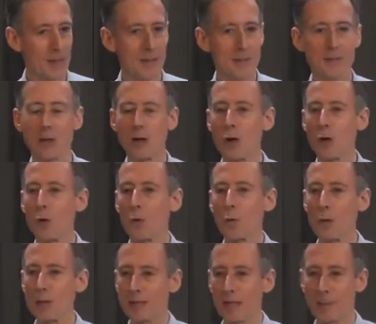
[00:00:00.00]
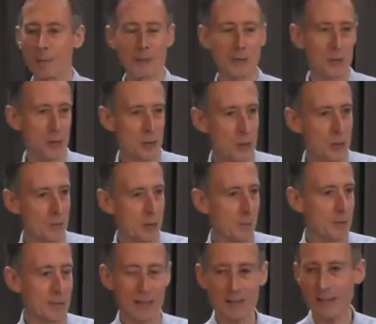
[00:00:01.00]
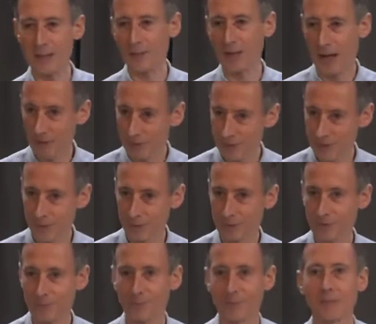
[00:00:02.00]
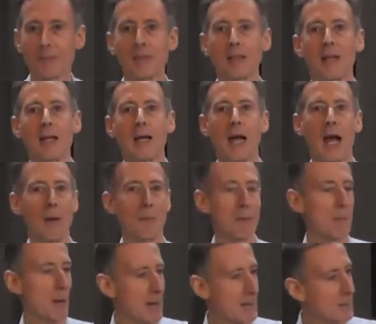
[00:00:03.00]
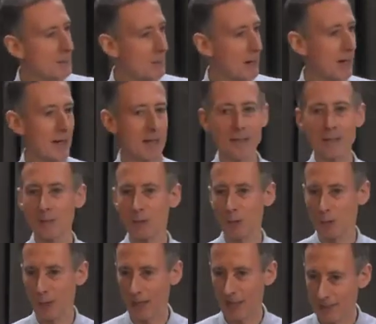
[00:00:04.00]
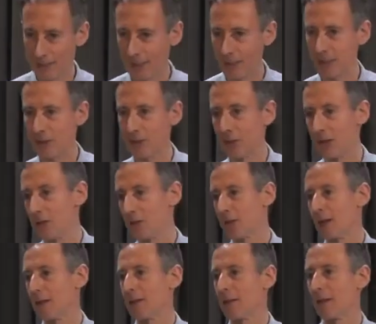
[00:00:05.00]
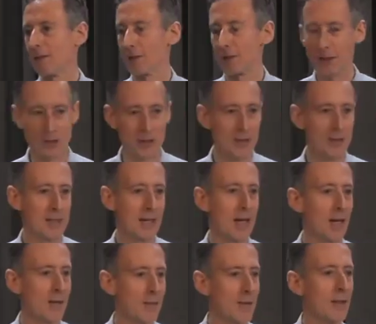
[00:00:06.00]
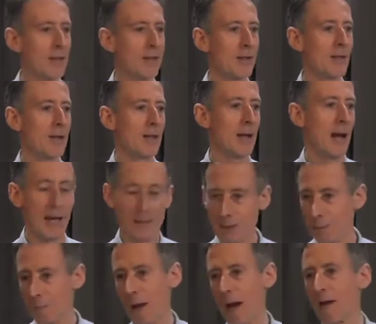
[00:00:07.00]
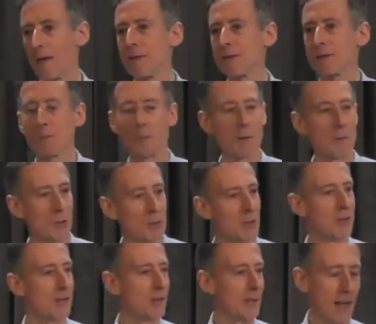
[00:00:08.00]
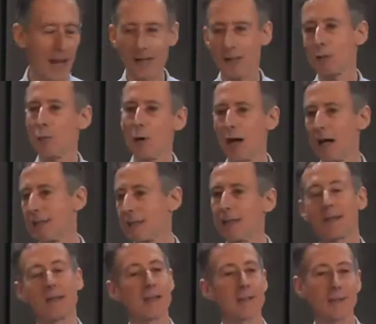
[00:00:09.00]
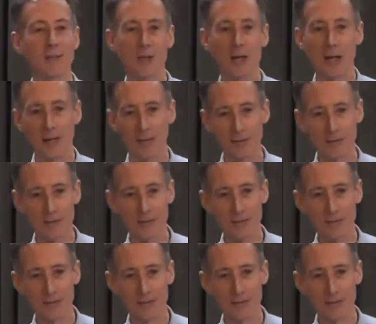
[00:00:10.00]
So we set up a Students' Representative Council, and we made demands to the head teacher and the teaching staff and to the parents that we wanted X, Y, and Z things to change.